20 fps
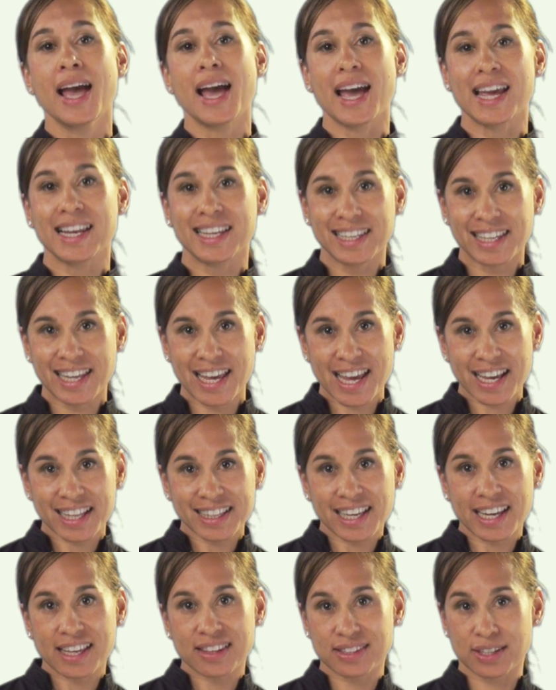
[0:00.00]
A leg
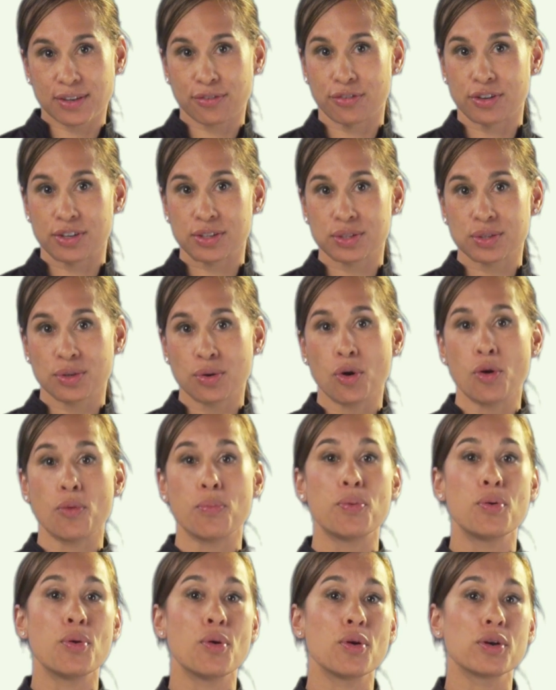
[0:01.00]
length difference or
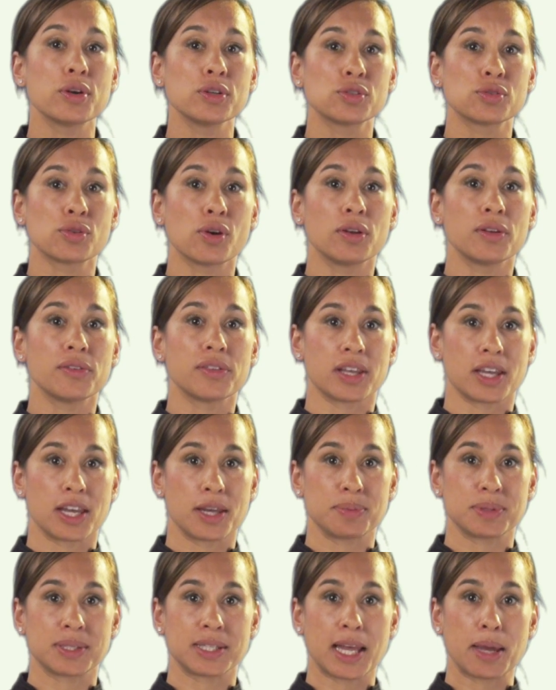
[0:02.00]
poor control of the
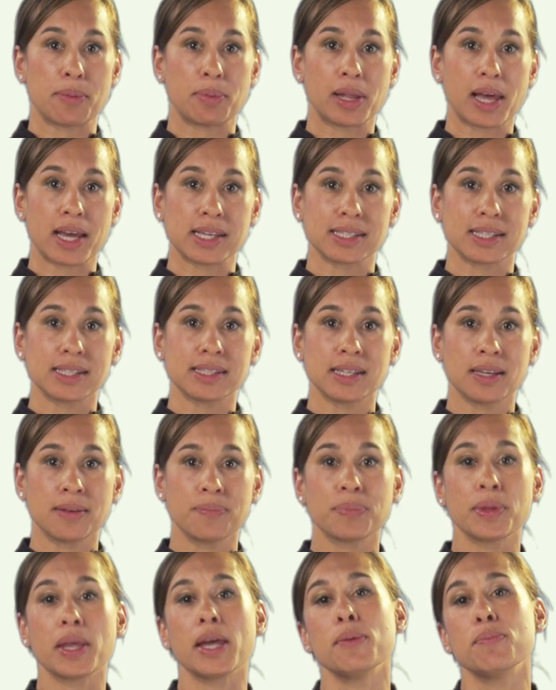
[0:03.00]
hip stabilizers,
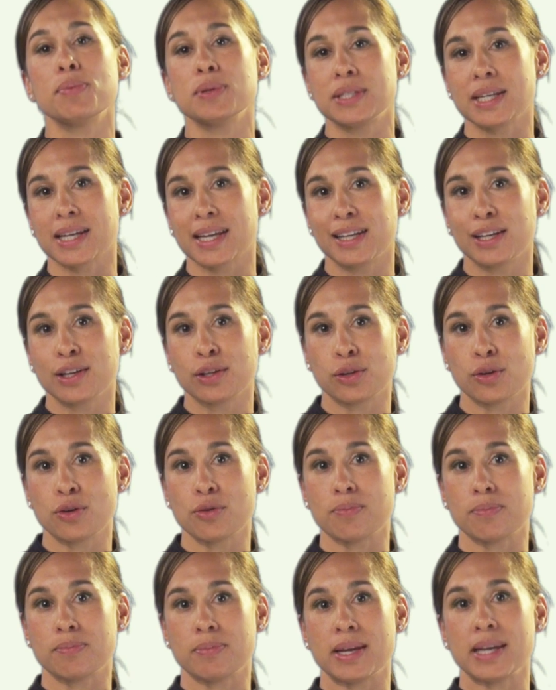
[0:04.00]
in particular
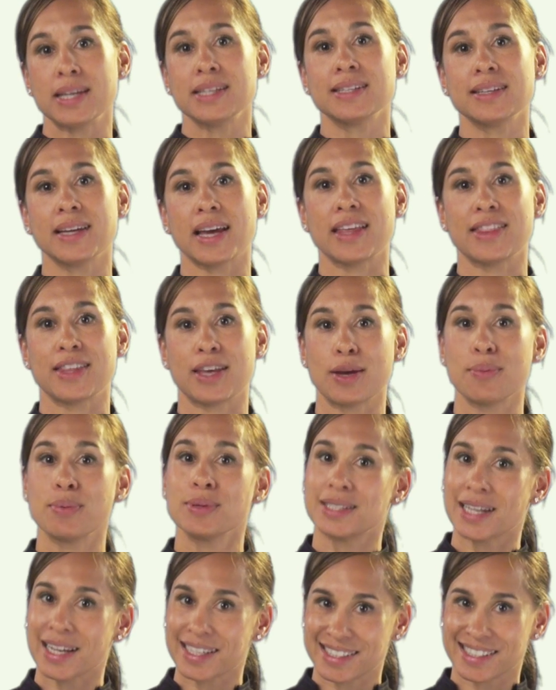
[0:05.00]
glute med and the hip
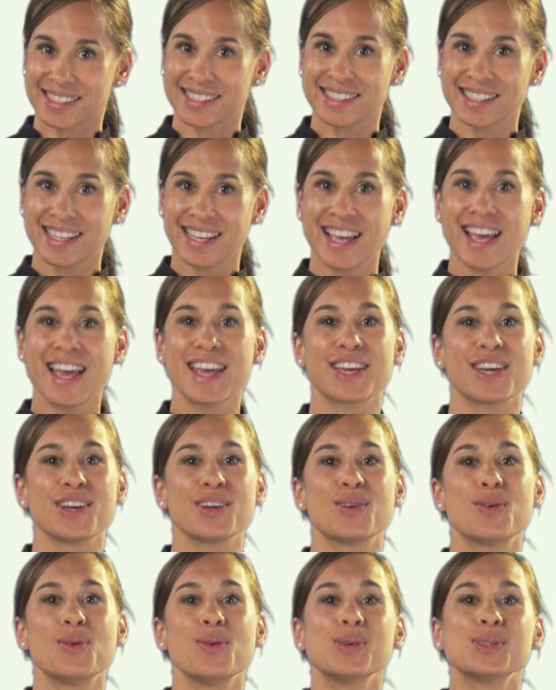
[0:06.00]
adductors, can
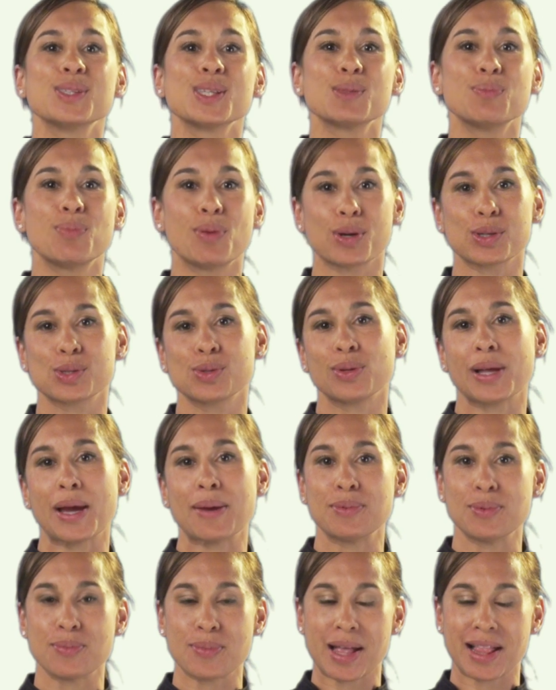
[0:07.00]
cause this postural
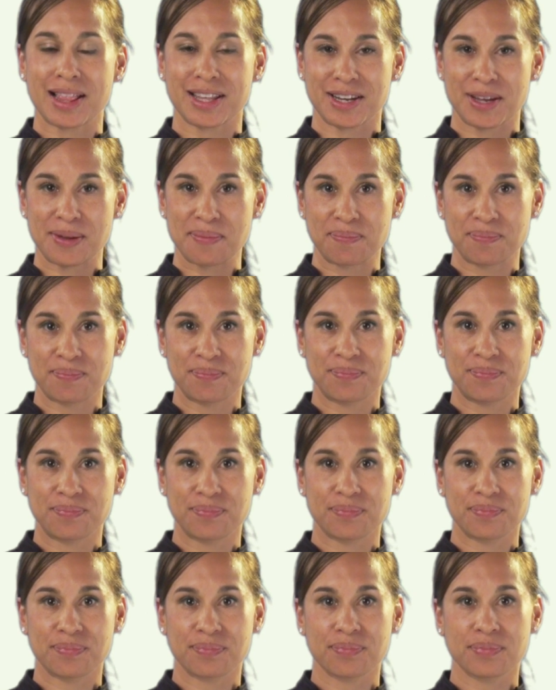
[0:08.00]
abnormality.
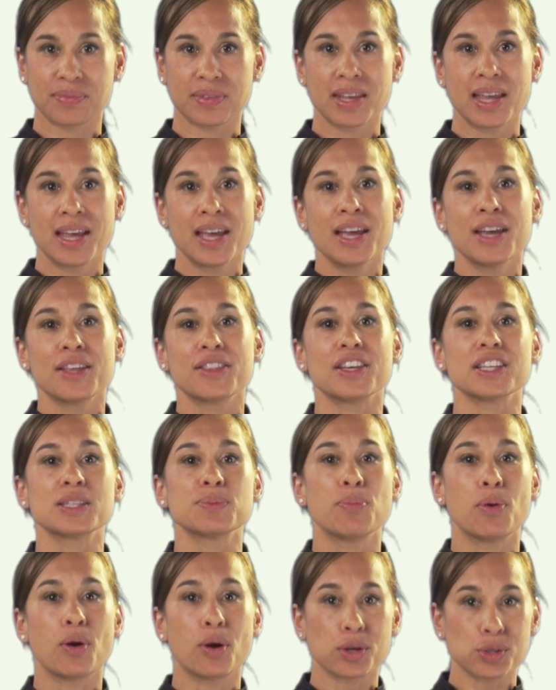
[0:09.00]
This
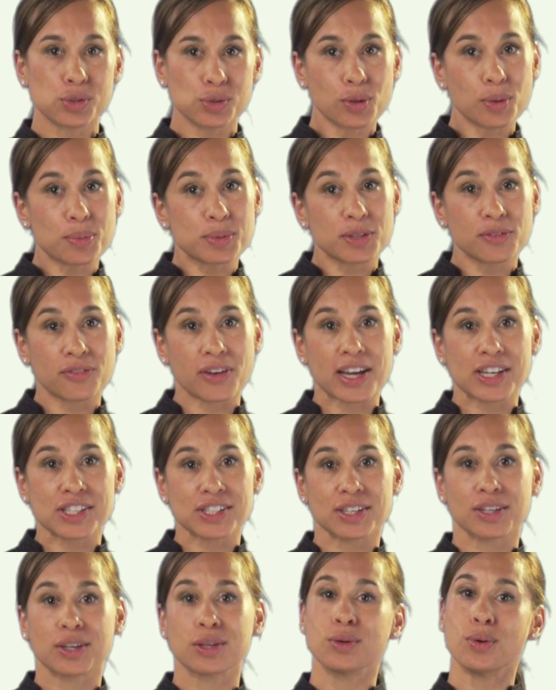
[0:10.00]
postural
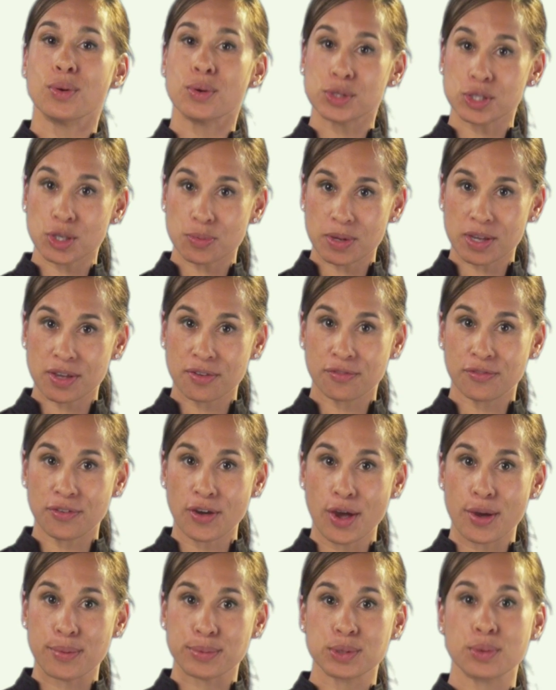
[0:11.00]
observation can also be
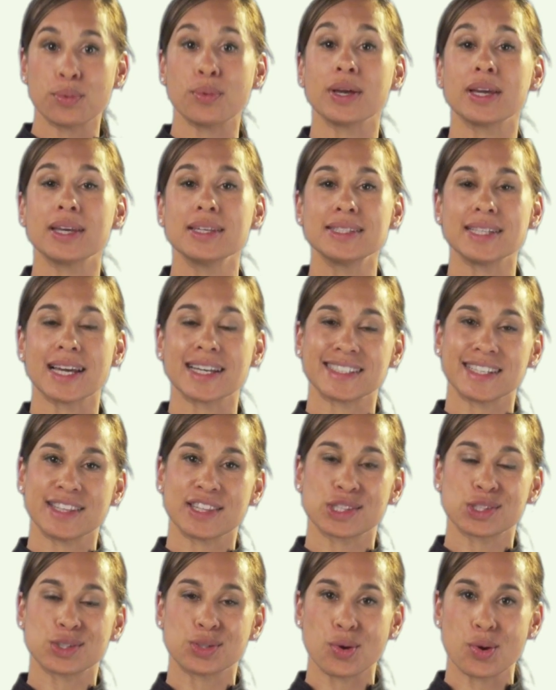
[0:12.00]
confirmed when conducting the
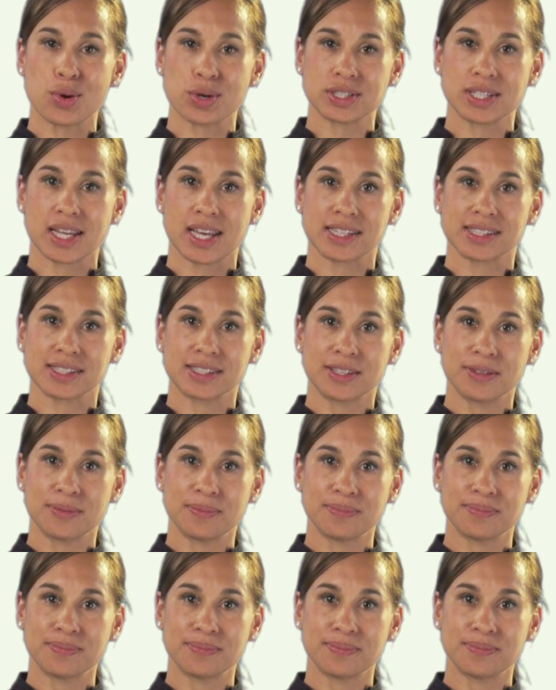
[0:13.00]
stalk test.